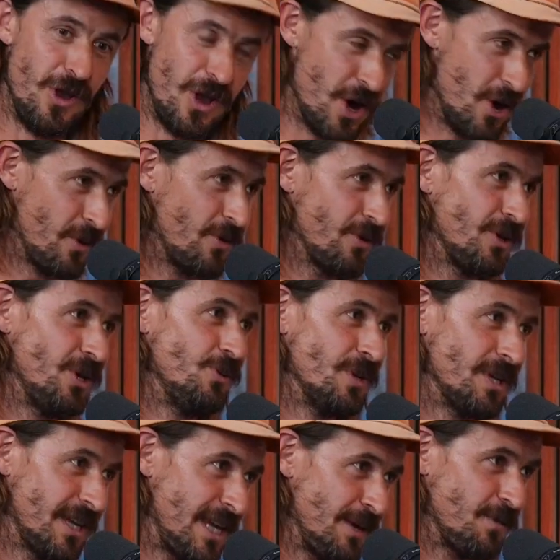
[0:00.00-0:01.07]
No, you
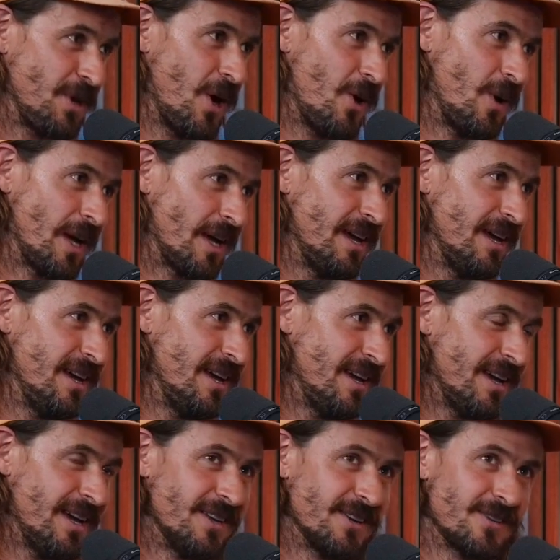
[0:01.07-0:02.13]
would keep going.
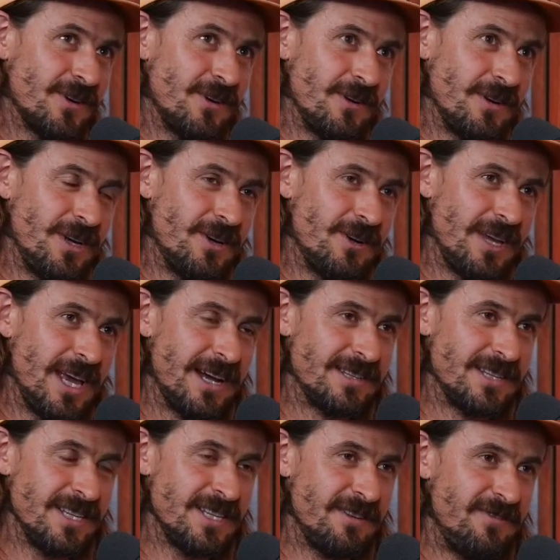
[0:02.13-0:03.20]
And so,
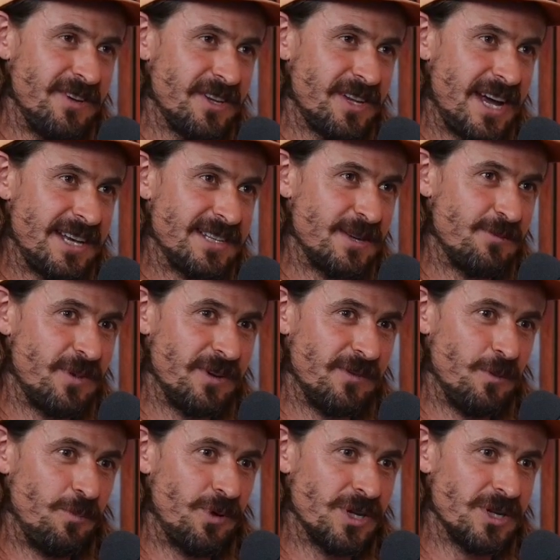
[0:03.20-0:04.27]
it's easy to villainize them, but
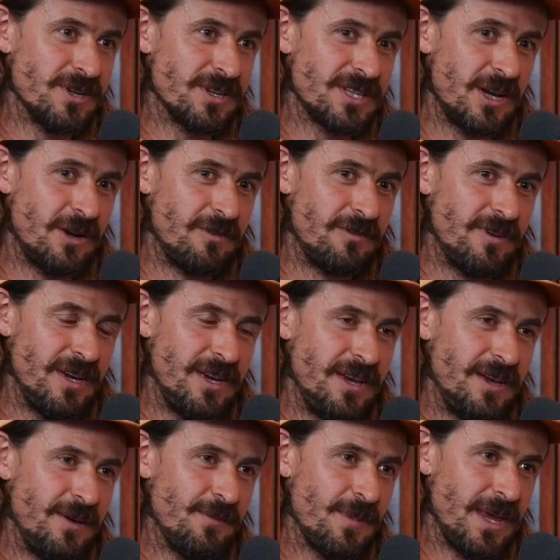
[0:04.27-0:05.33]
if you put yourself
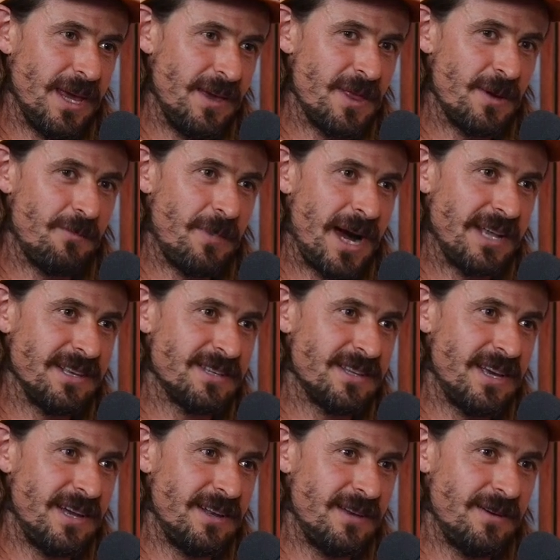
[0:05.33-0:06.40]
in the
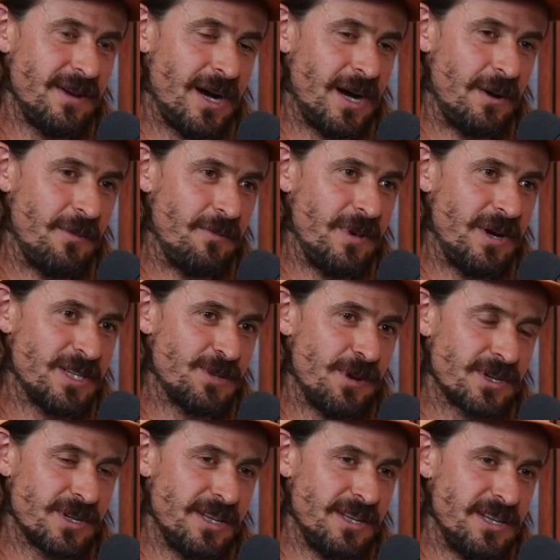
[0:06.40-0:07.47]
mindset,
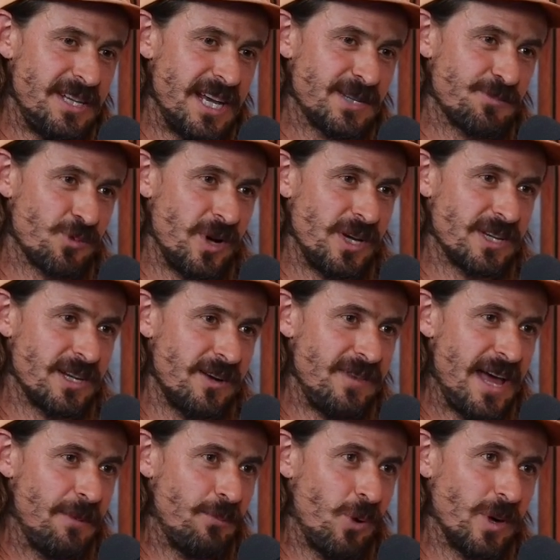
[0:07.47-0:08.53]
especially the desperation
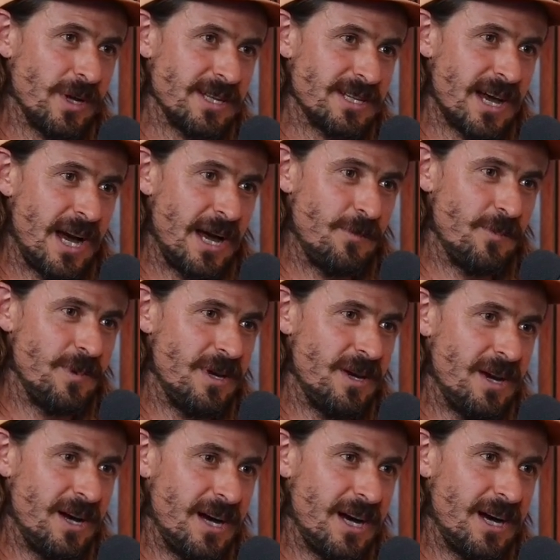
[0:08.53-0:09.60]
of that point in time,
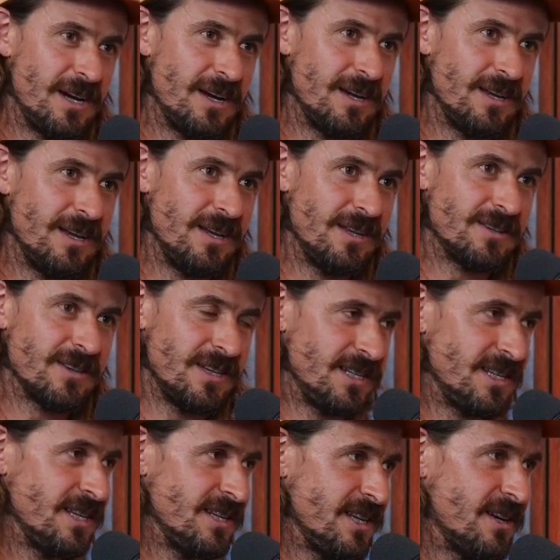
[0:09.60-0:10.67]

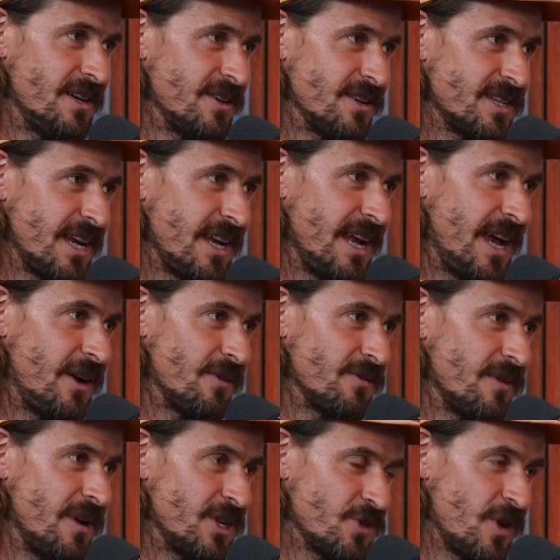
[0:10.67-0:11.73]
it's easy to understand
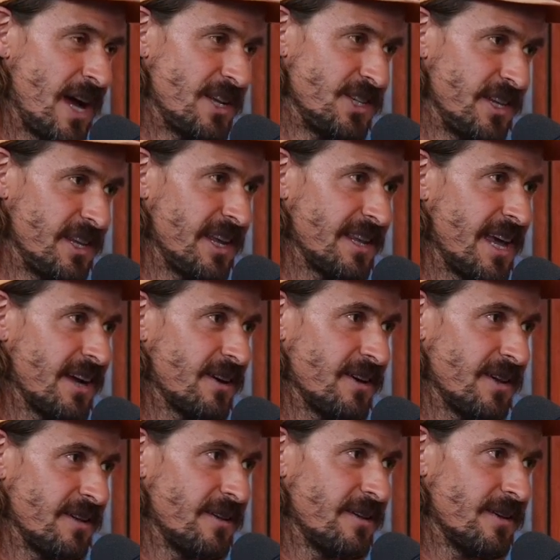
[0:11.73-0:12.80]
how a tragedy like that
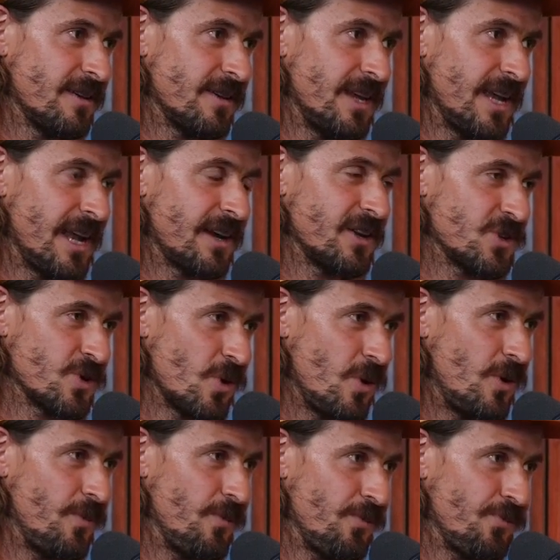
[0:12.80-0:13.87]
could get out of
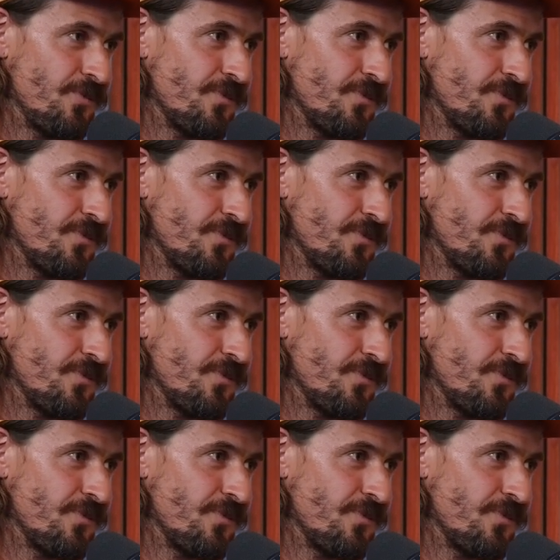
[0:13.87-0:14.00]
control.